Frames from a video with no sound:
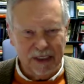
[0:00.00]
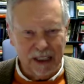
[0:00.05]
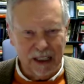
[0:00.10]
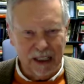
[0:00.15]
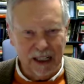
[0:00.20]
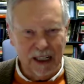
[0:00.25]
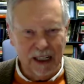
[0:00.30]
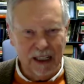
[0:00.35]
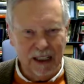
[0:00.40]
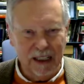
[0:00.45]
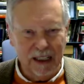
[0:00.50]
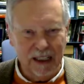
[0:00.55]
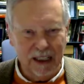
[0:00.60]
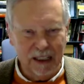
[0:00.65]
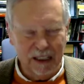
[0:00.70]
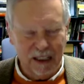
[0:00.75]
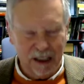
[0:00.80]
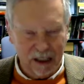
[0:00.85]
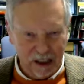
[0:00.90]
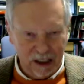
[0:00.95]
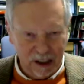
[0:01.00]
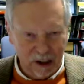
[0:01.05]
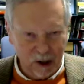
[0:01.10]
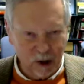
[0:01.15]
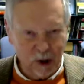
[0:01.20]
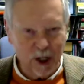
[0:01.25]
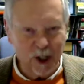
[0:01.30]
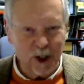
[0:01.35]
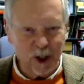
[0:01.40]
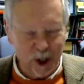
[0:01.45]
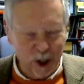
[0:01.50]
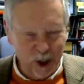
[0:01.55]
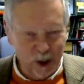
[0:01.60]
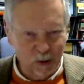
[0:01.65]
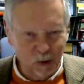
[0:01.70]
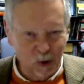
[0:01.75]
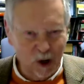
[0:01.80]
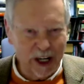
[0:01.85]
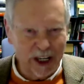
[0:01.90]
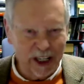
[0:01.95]
And the
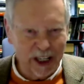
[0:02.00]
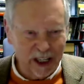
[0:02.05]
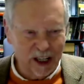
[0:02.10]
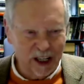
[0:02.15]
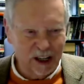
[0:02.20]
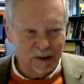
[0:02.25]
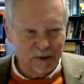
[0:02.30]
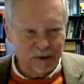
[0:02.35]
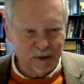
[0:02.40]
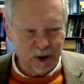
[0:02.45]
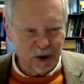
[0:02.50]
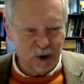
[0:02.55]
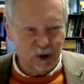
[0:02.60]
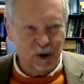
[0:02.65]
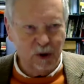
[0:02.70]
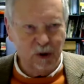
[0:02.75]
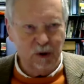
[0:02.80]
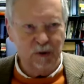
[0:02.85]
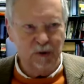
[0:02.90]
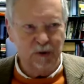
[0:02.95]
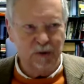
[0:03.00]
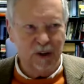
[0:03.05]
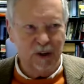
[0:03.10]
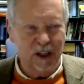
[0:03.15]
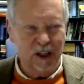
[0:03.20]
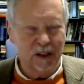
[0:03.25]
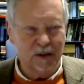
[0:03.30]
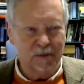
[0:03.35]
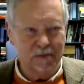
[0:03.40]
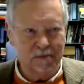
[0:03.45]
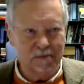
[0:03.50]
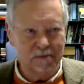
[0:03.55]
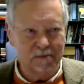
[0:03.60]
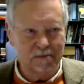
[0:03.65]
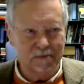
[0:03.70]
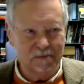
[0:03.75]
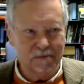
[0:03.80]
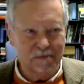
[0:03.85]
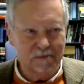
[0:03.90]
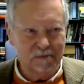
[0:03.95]
Christian way of sort of
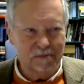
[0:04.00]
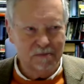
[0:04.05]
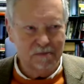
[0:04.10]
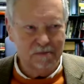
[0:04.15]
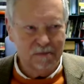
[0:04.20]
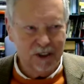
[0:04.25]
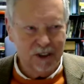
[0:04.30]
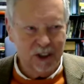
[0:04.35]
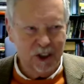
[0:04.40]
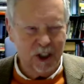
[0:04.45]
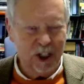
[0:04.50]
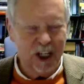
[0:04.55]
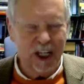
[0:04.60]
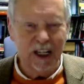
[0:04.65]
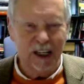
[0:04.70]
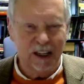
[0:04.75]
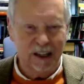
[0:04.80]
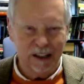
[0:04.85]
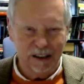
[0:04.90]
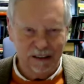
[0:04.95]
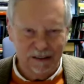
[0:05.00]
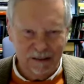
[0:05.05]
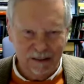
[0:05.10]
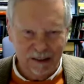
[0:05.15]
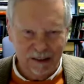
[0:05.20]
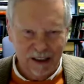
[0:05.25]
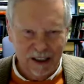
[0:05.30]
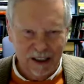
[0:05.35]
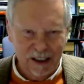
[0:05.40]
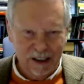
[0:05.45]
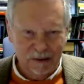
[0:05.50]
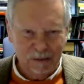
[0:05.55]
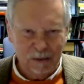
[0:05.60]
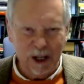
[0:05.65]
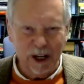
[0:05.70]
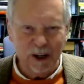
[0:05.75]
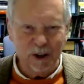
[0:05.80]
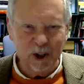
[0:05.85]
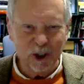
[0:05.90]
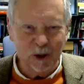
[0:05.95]
stealing
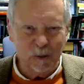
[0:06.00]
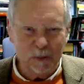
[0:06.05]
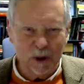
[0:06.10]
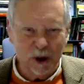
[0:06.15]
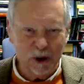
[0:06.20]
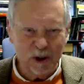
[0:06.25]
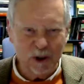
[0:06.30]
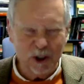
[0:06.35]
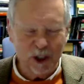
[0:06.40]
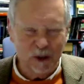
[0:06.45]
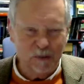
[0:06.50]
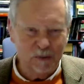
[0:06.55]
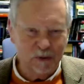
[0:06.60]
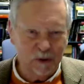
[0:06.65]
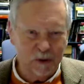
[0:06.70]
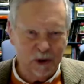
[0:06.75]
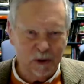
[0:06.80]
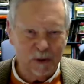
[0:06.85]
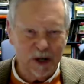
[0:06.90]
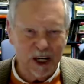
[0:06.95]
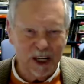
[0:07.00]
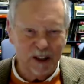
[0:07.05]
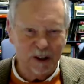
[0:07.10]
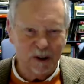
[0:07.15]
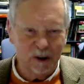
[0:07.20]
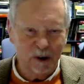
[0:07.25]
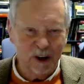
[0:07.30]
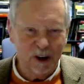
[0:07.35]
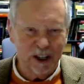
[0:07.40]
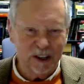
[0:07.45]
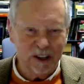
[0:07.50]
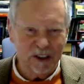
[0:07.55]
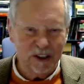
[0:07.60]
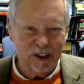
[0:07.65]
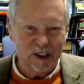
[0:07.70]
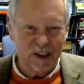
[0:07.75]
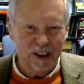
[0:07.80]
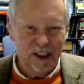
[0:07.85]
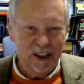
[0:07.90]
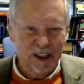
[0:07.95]
Plato's Symposium from the pagan
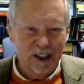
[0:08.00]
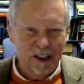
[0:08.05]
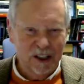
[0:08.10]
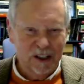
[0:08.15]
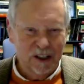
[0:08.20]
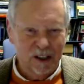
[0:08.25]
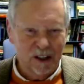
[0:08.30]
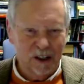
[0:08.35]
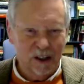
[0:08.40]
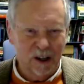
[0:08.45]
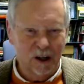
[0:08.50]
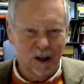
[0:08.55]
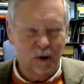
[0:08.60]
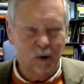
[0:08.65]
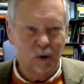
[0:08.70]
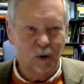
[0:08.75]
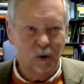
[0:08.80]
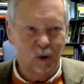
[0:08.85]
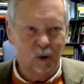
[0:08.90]
Greeks uh,